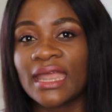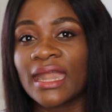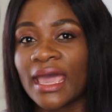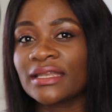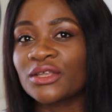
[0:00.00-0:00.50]
a
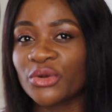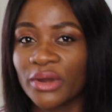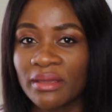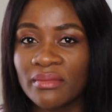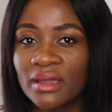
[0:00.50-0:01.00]
night
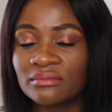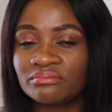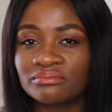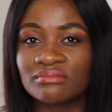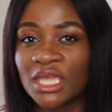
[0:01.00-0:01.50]
cream
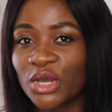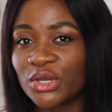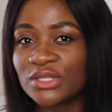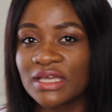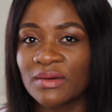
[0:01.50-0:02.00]

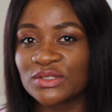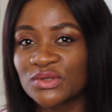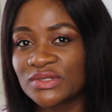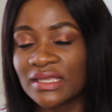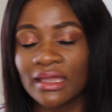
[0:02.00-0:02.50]
because I
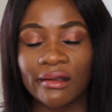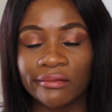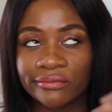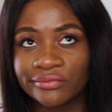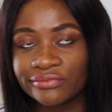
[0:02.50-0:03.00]
was using
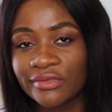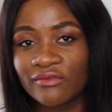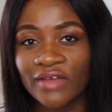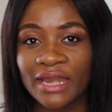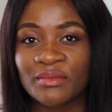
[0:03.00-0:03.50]

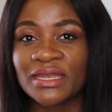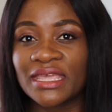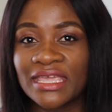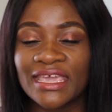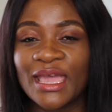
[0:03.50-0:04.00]

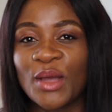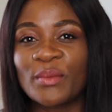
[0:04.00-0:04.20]
vitamin E.